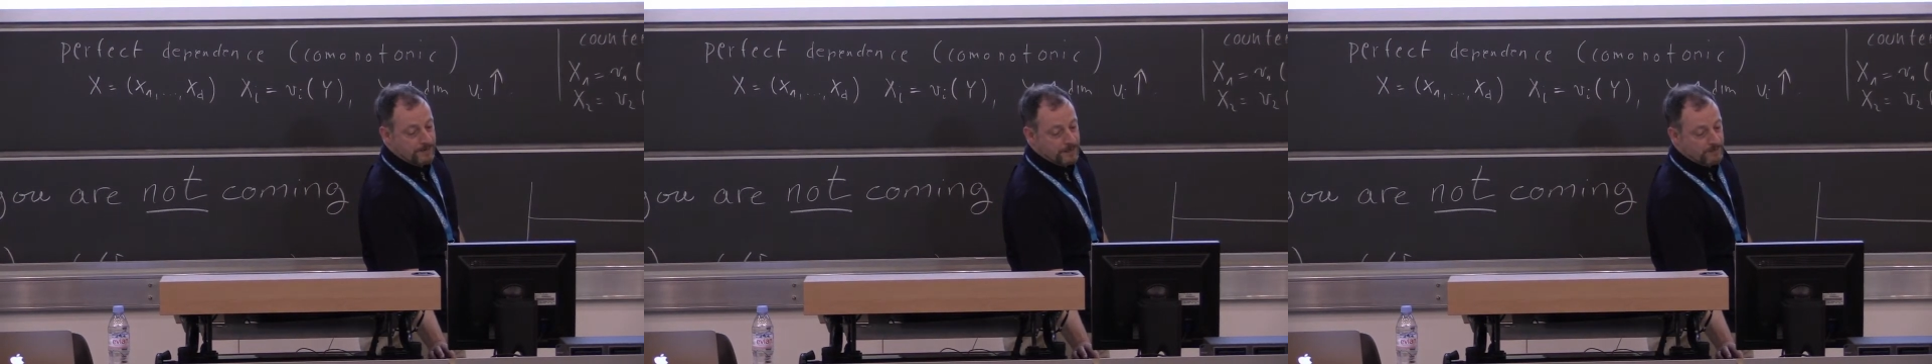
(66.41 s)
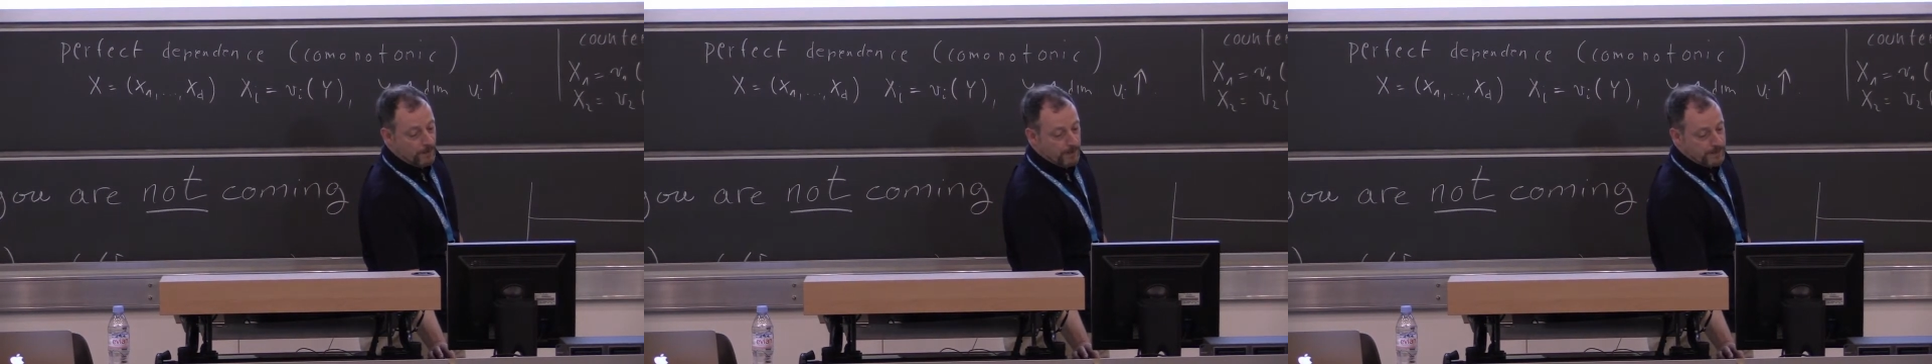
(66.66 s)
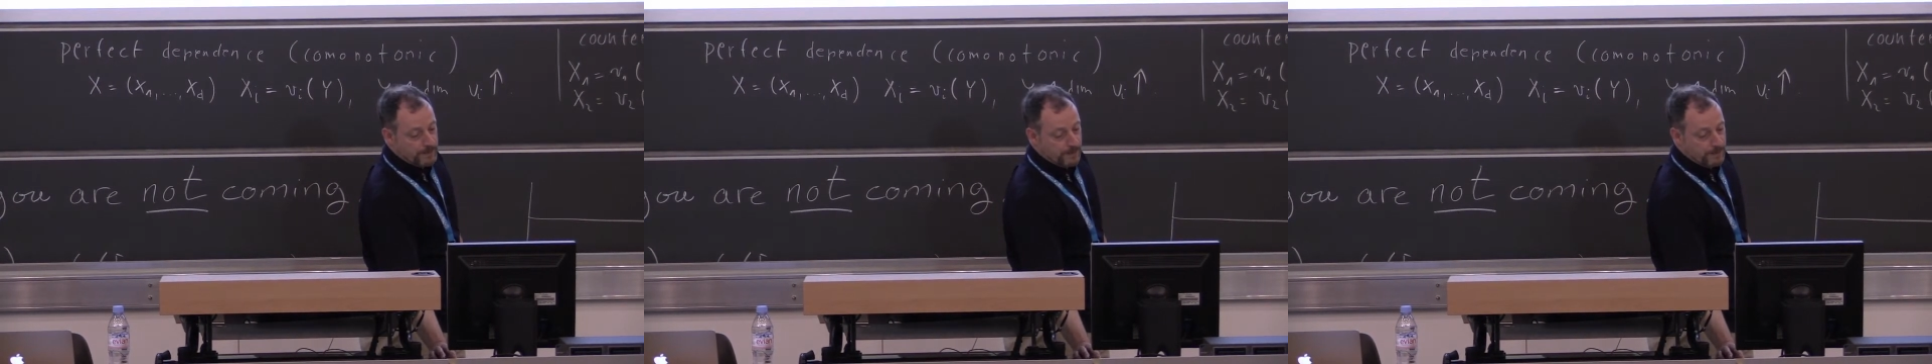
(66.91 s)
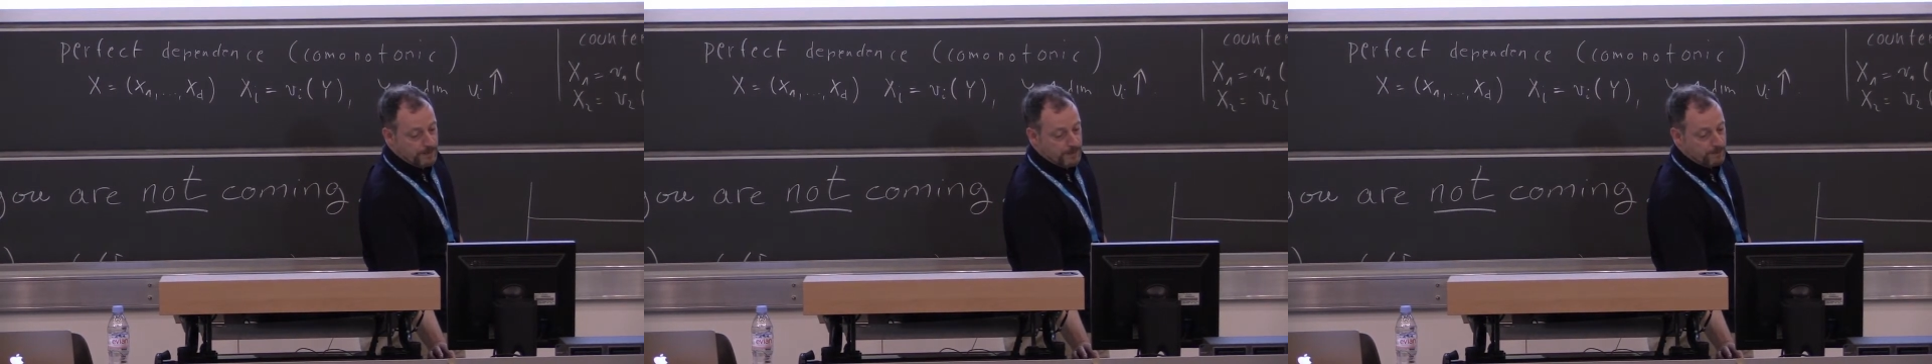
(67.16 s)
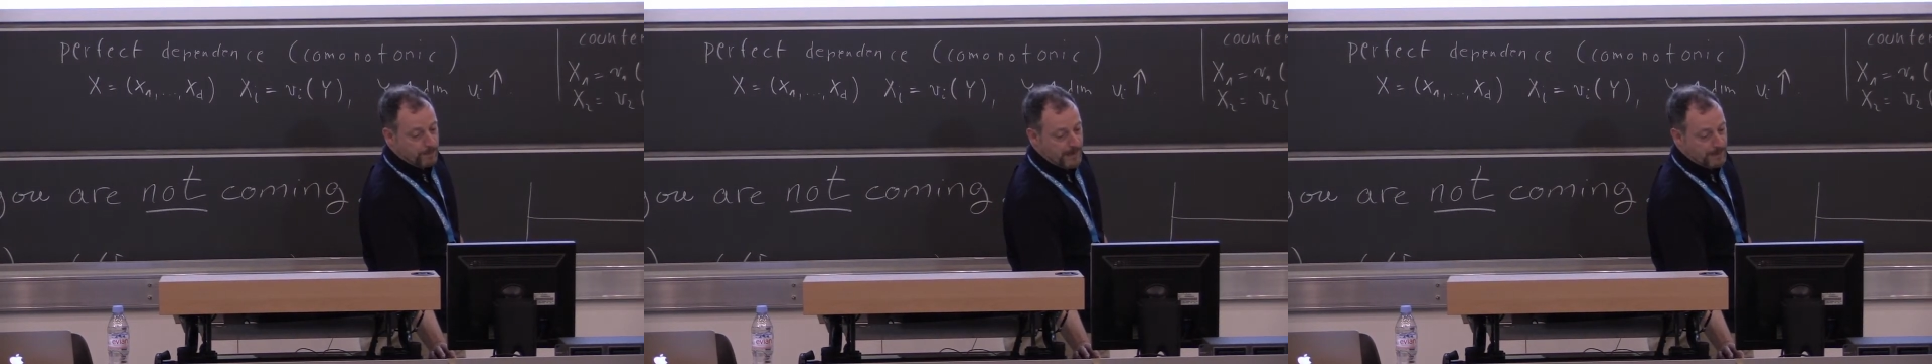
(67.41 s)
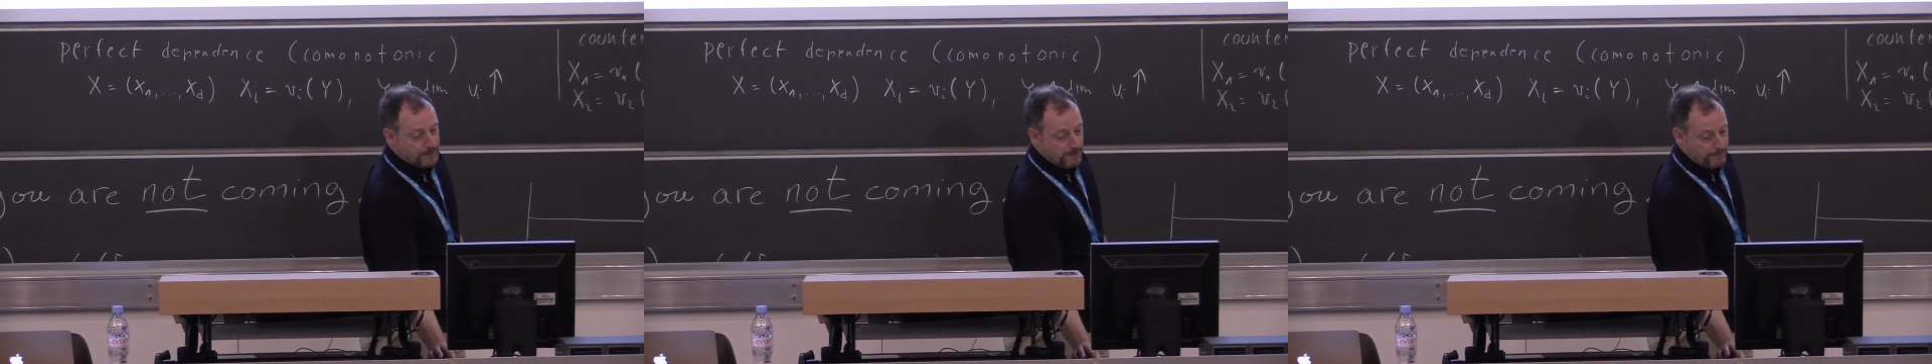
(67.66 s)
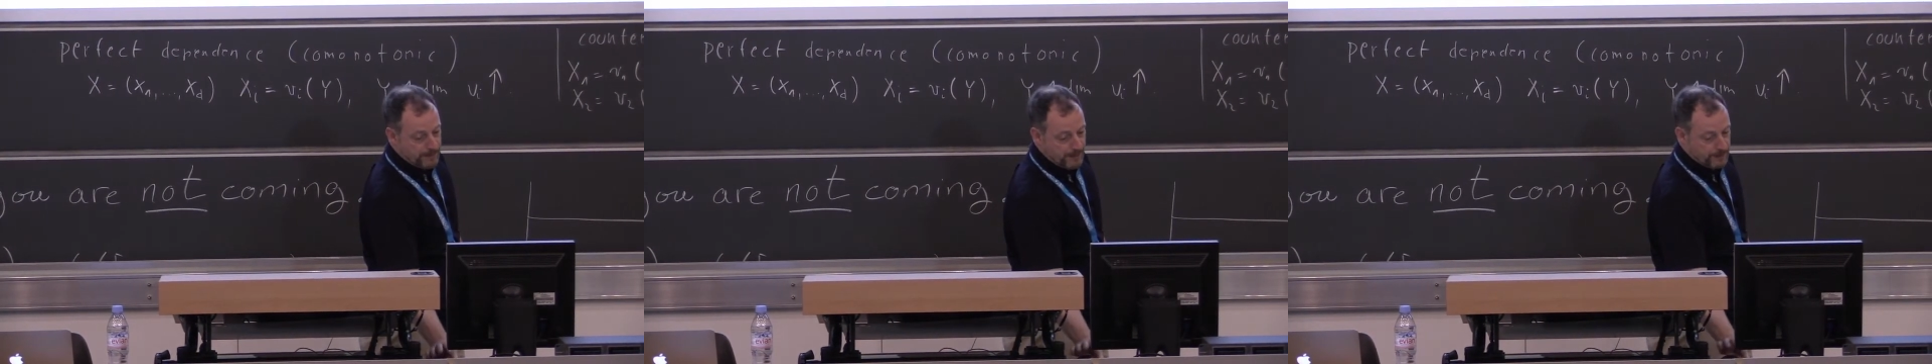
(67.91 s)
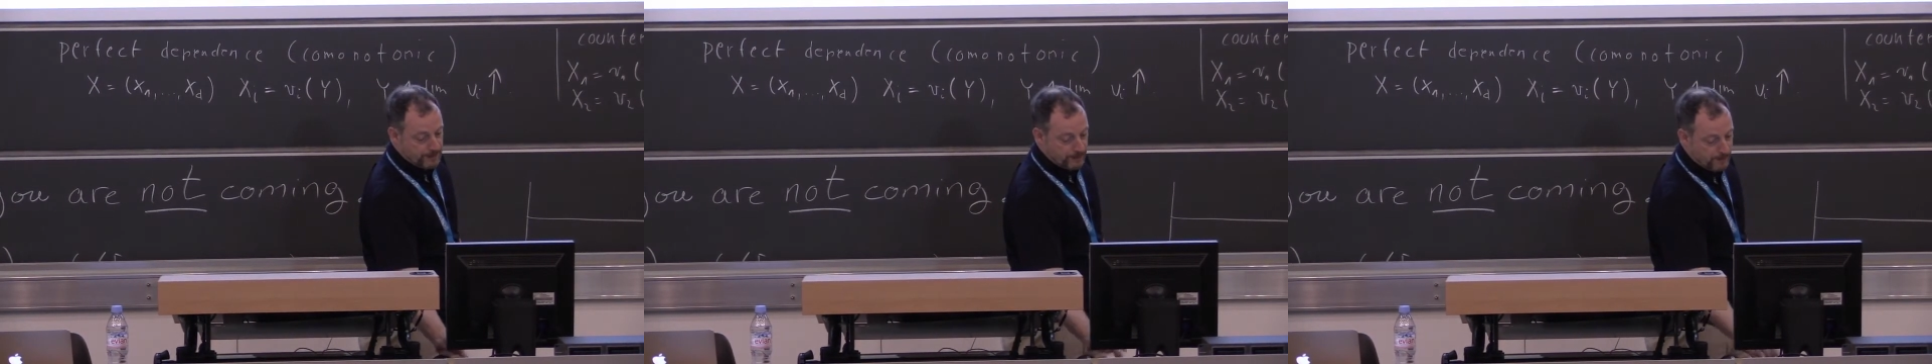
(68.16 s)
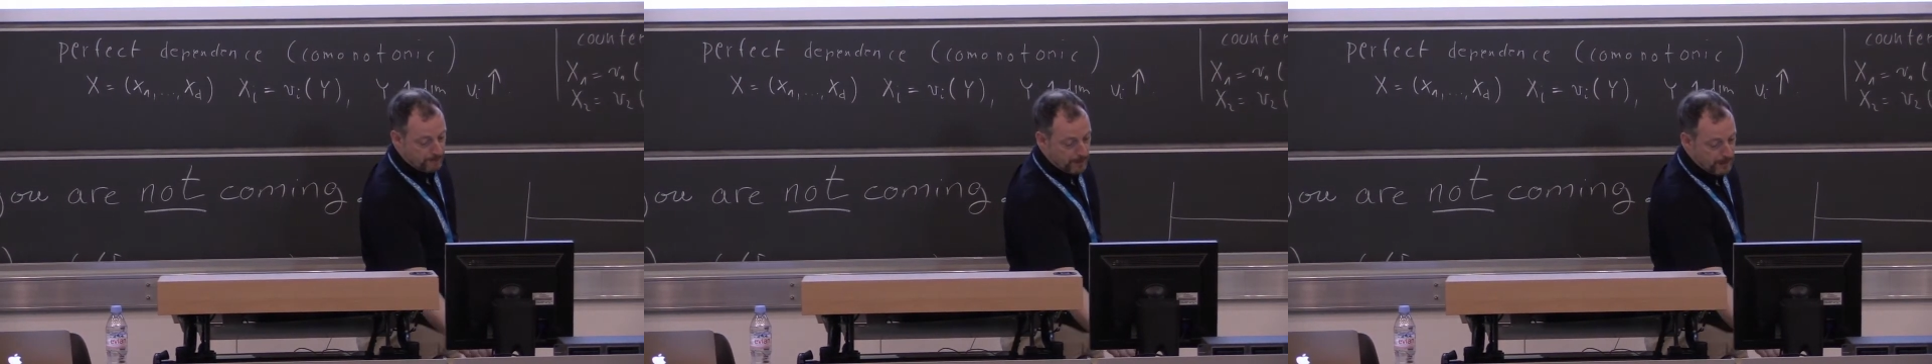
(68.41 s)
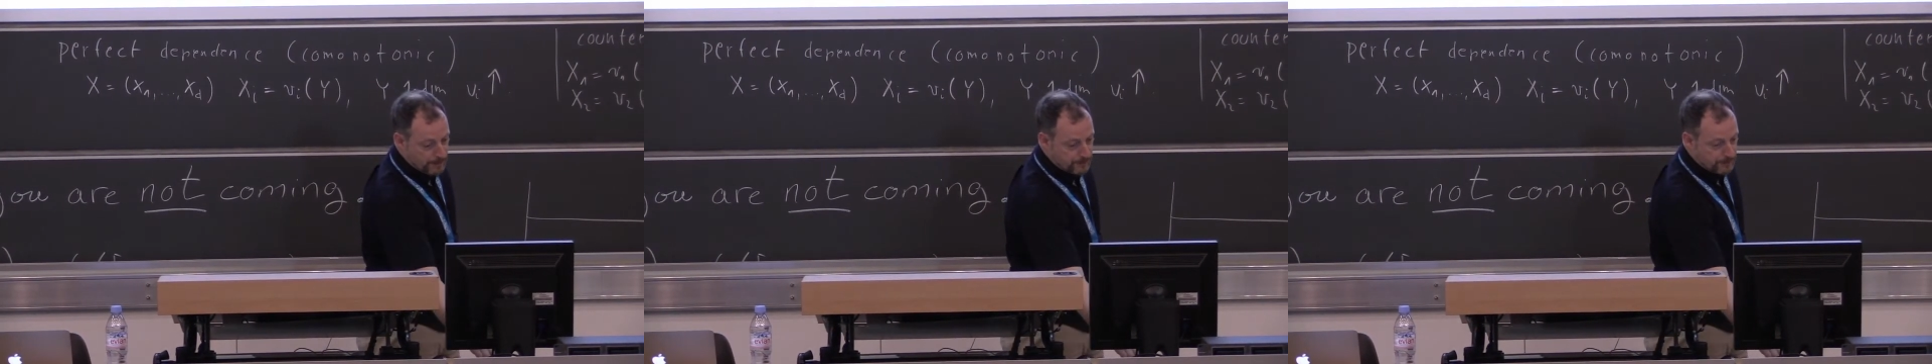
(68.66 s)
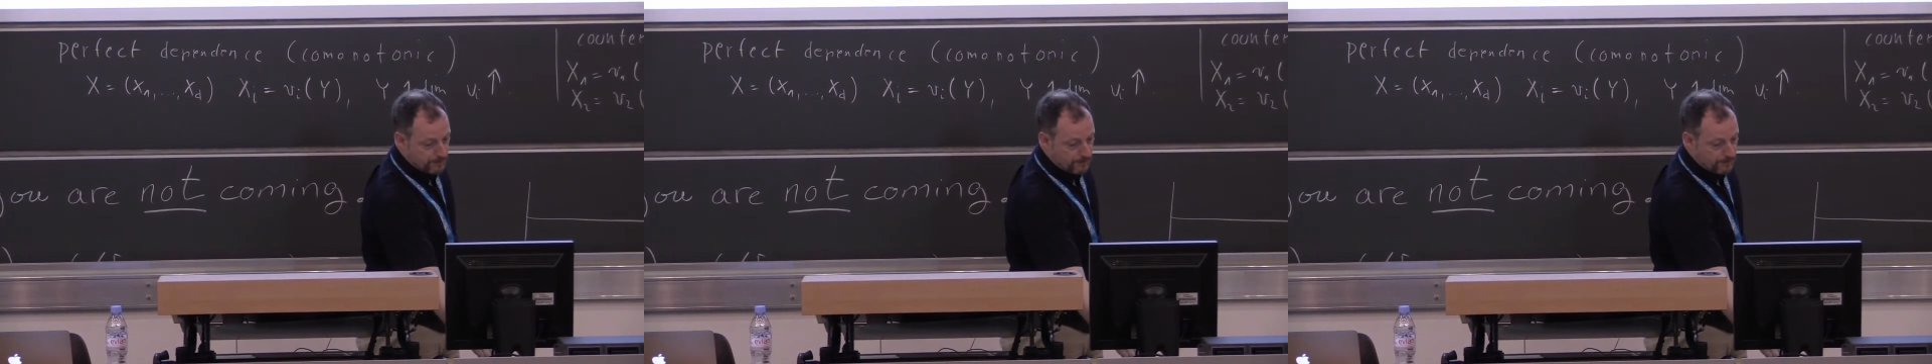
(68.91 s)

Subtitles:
this volatility depends on things in the past.